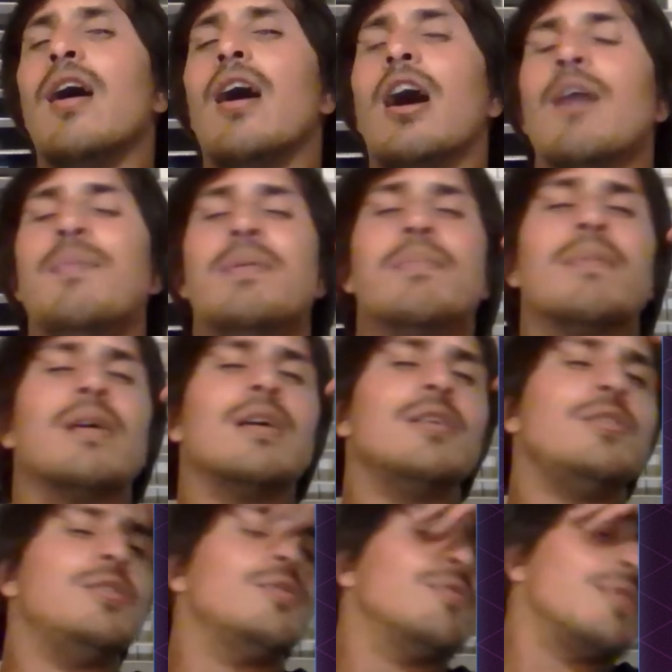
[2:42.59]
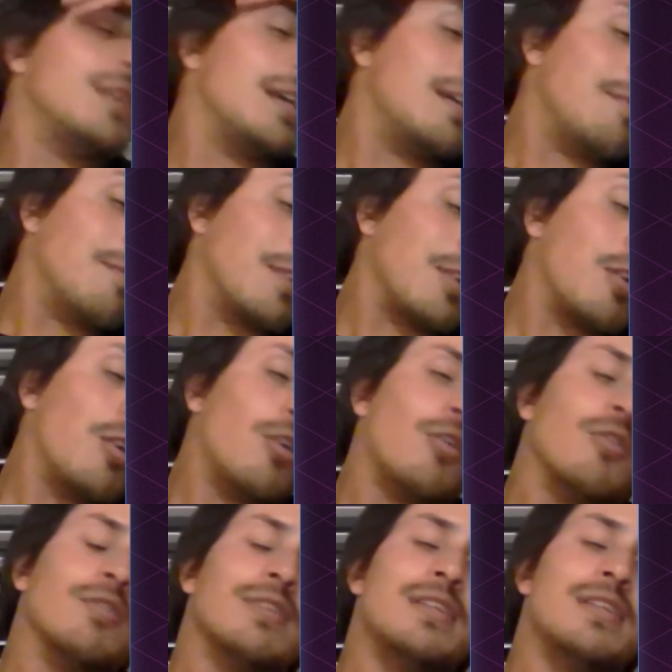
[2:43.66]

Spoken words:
Abhimanyu can recall